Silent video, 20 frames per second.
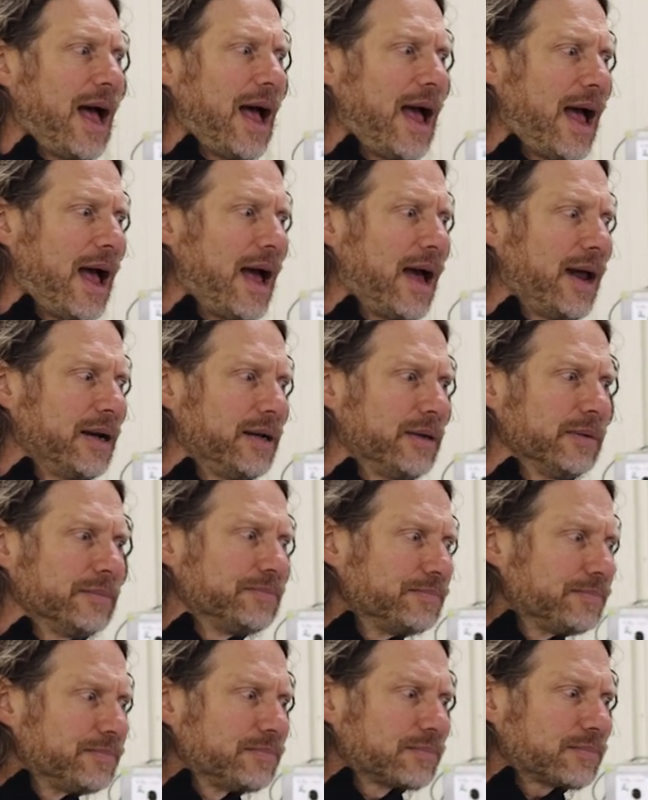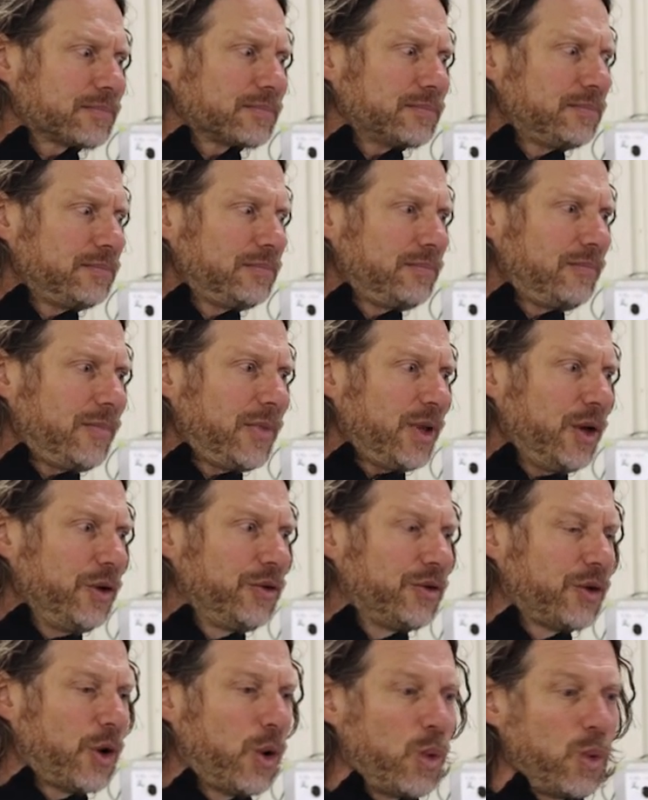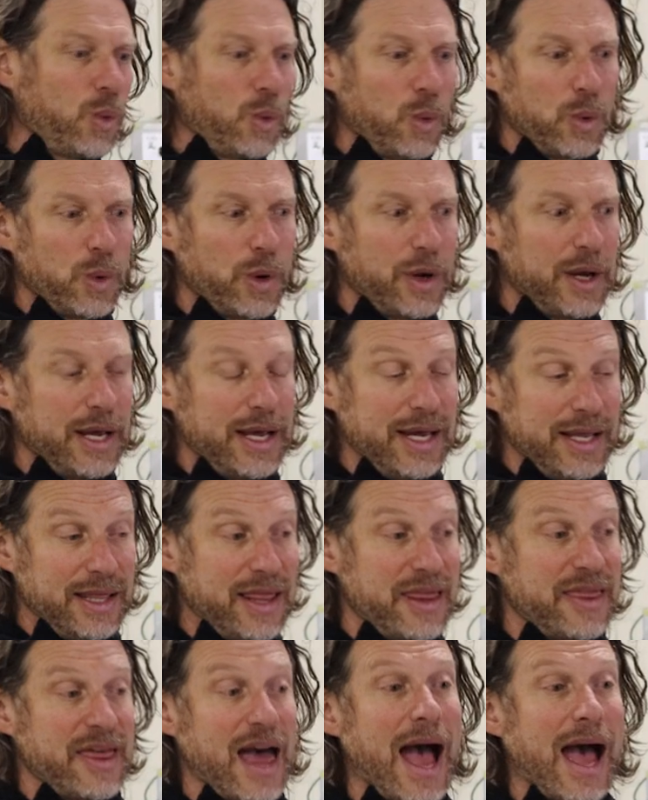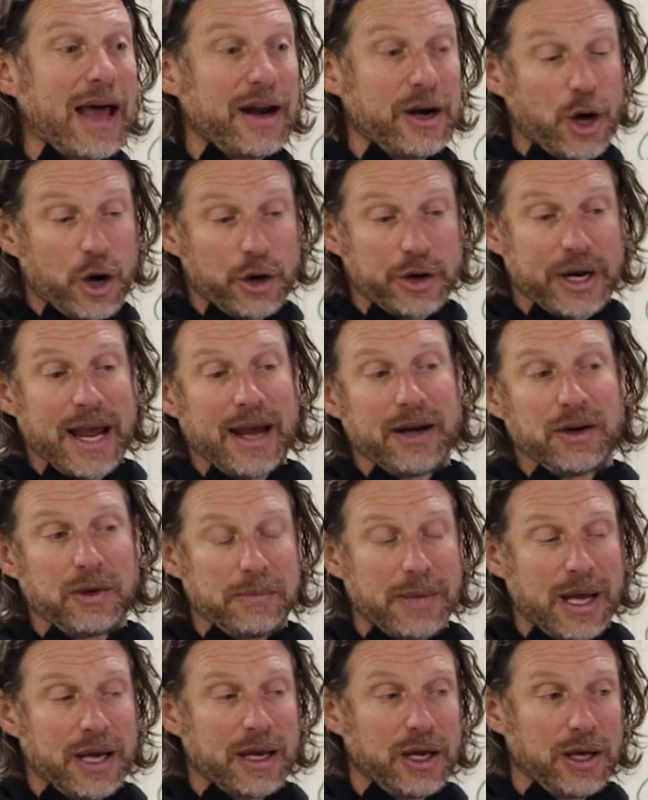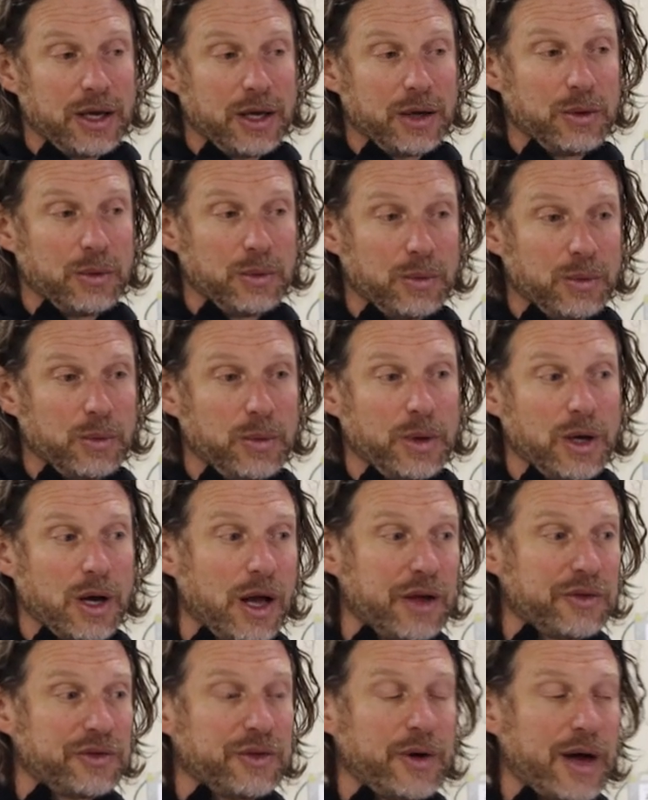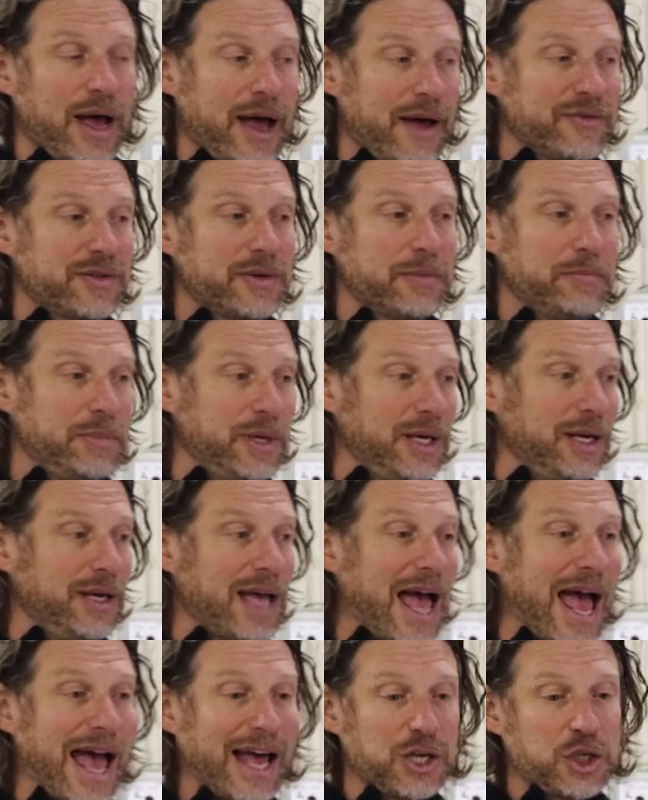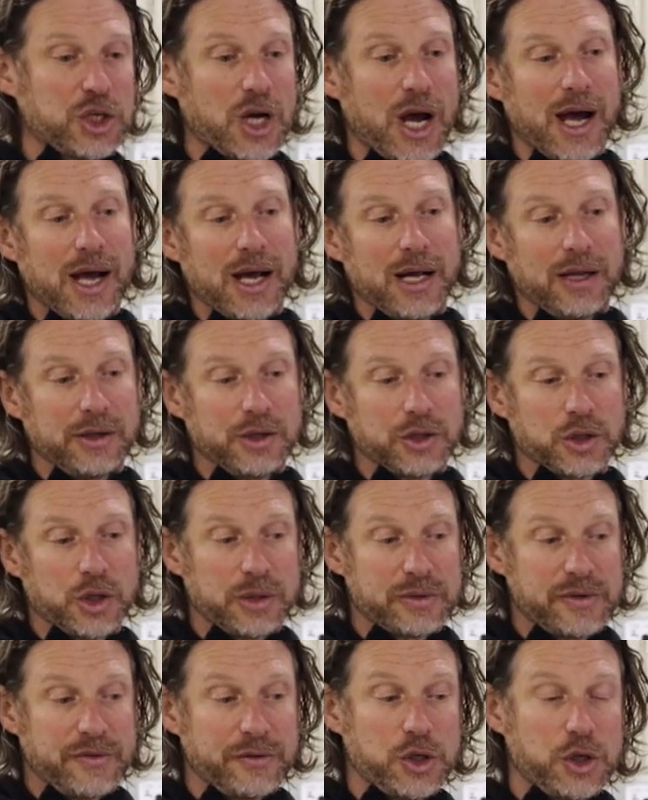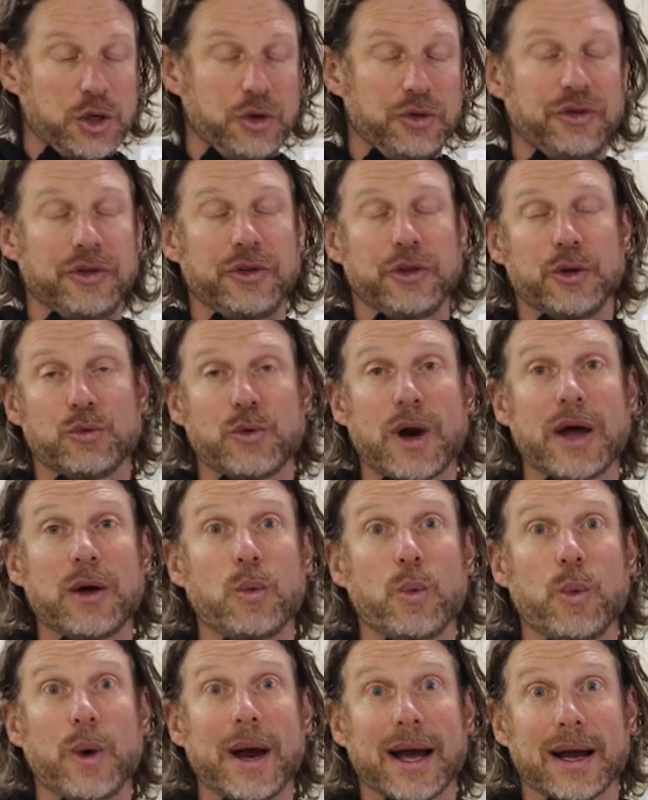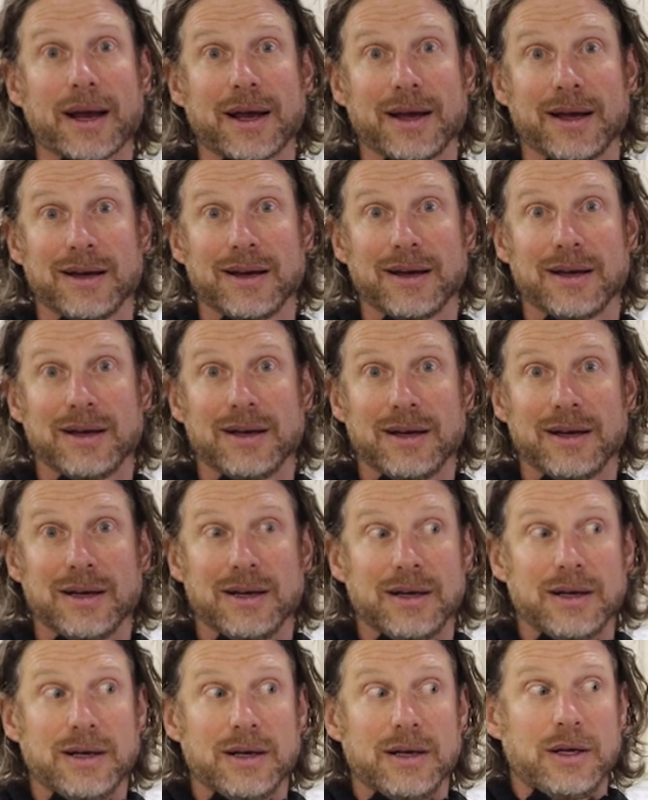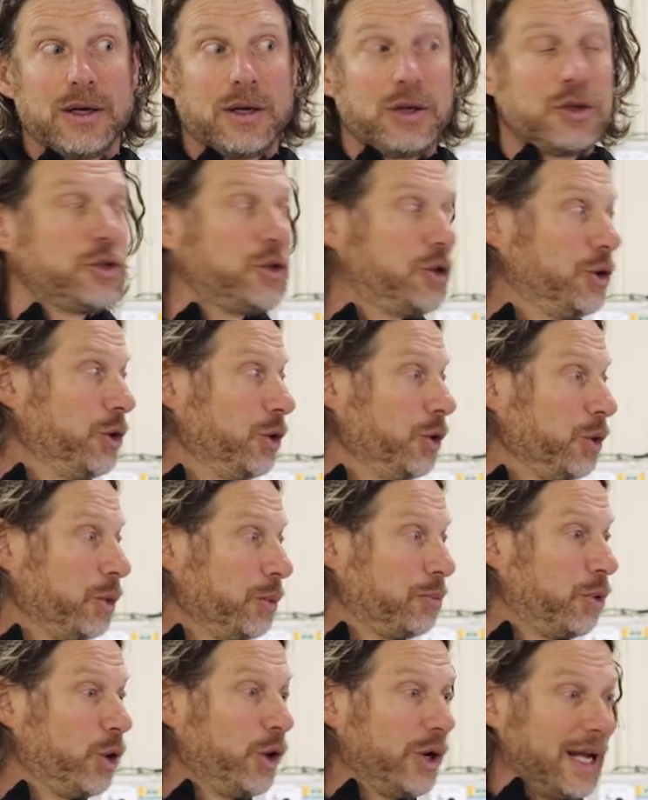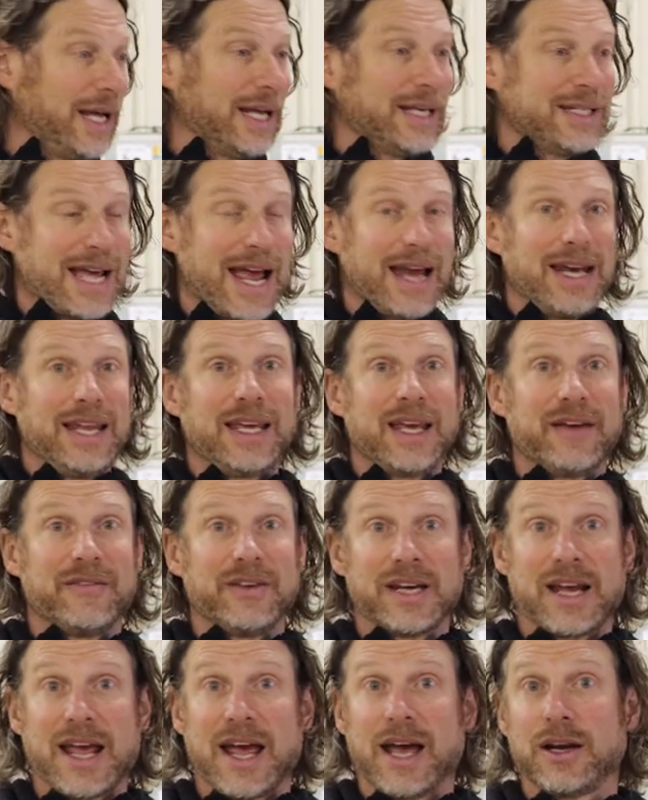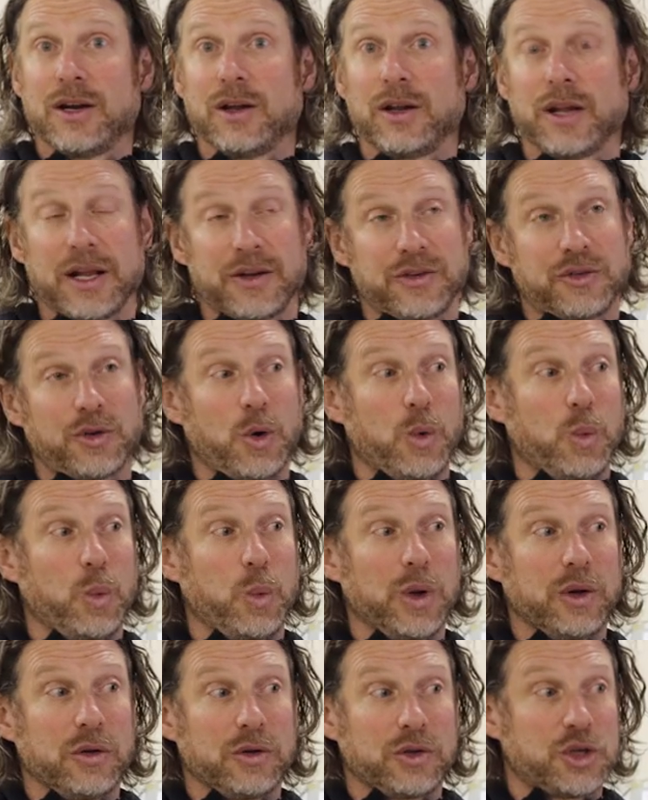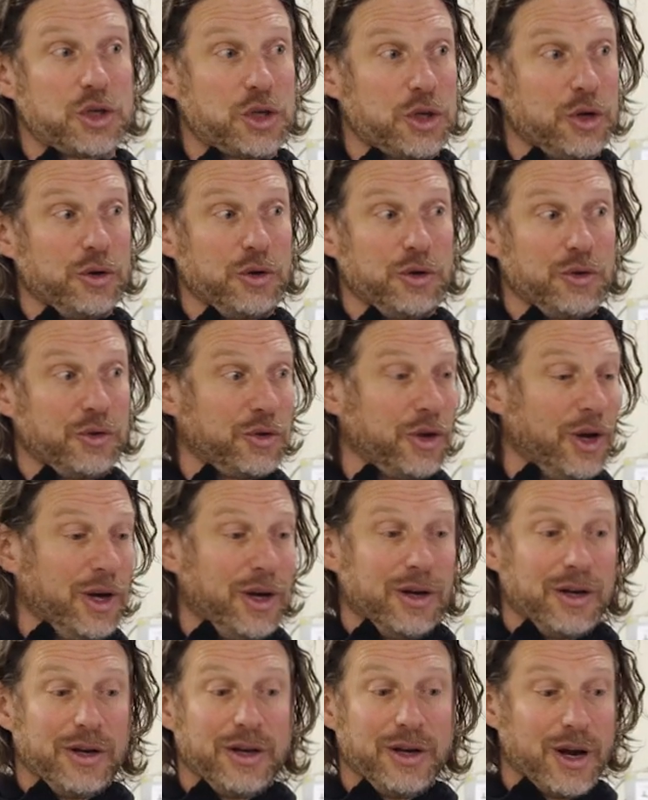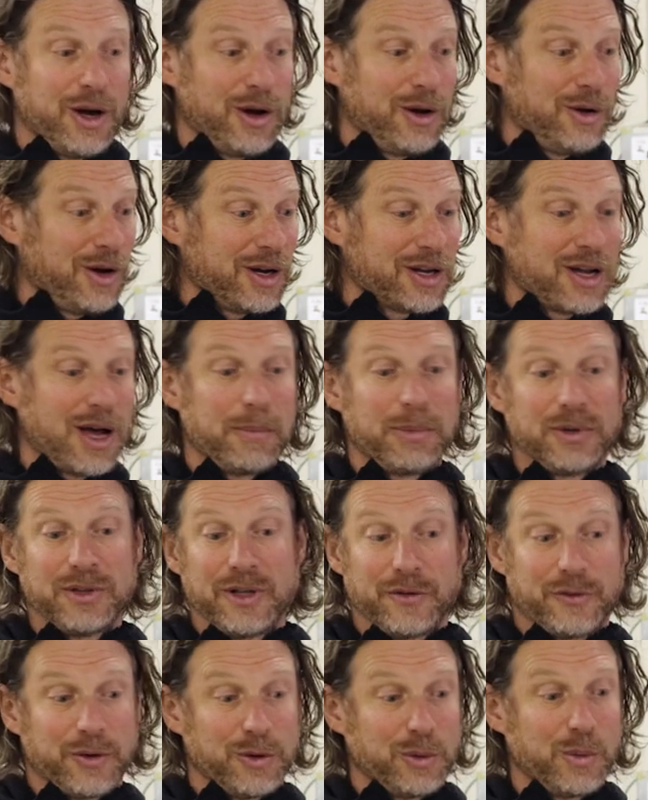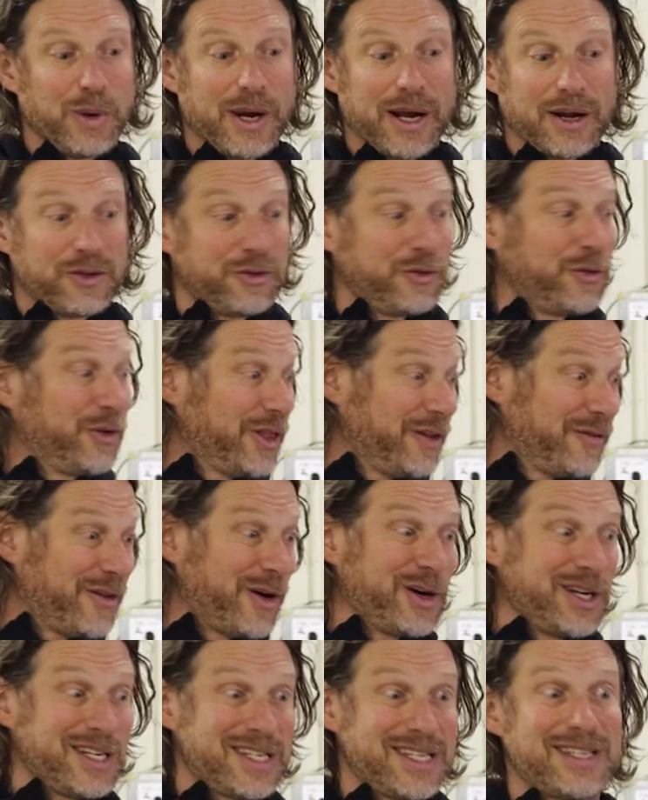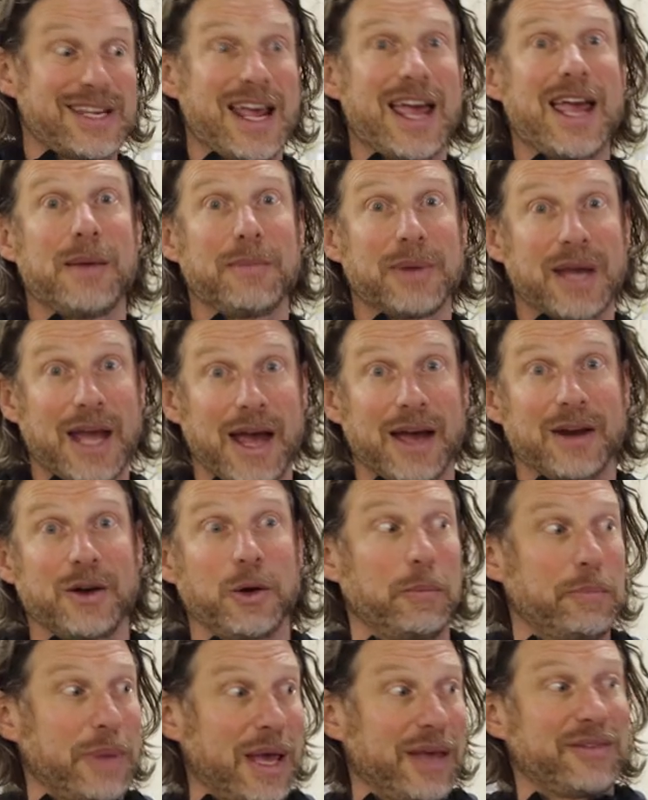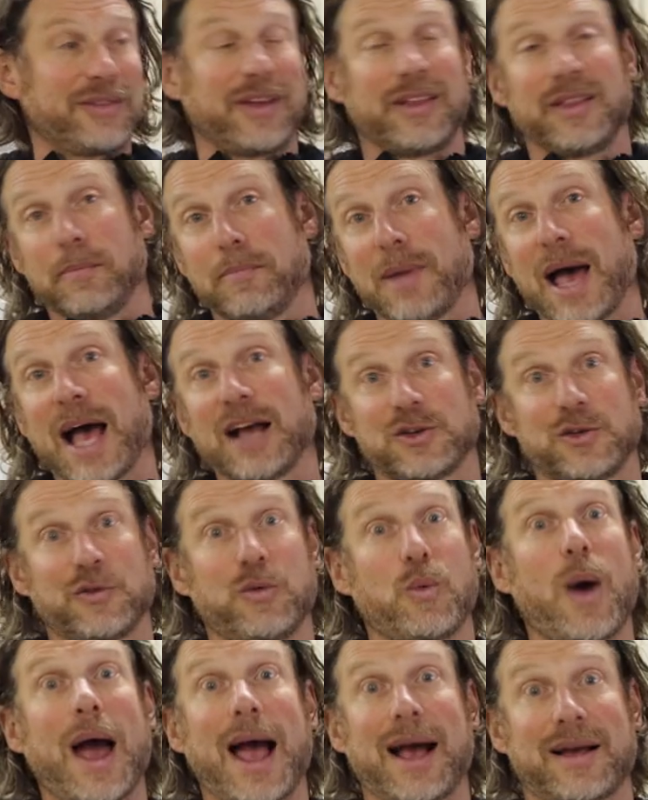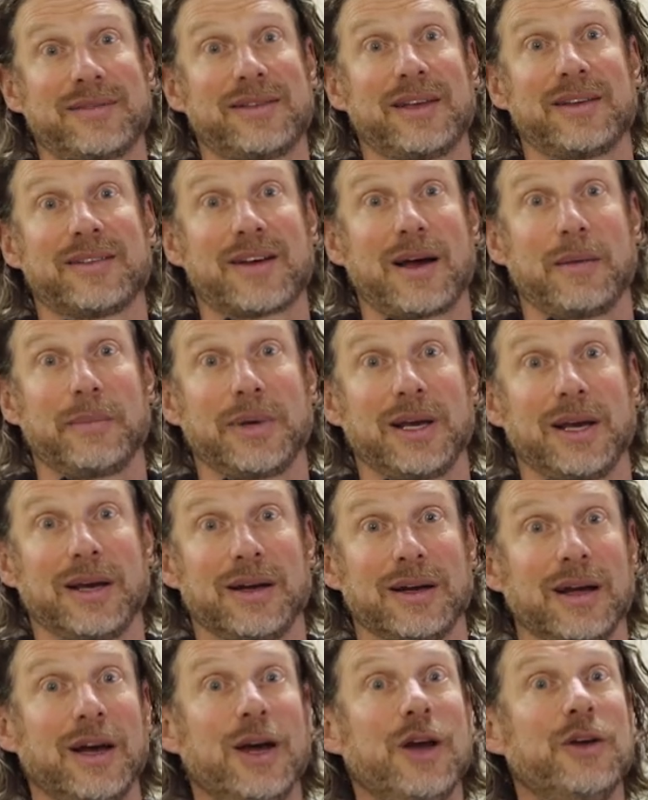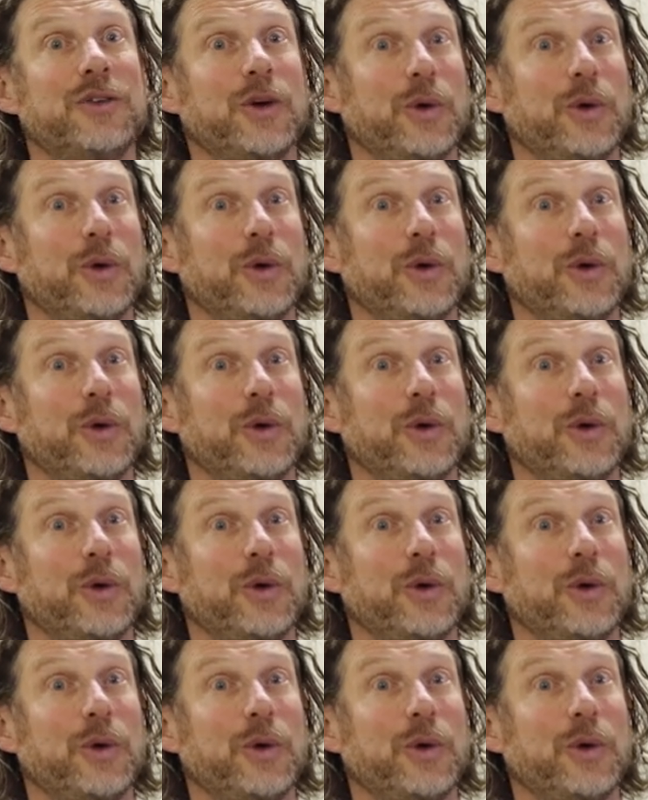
And so in that, in our candle making, we also have to be agile in terms of choosing the right wick. Right. To put into any given candle. And so we'll choose, you know, a couple different wicks for the very same candle based on the batch of wax that's coming in.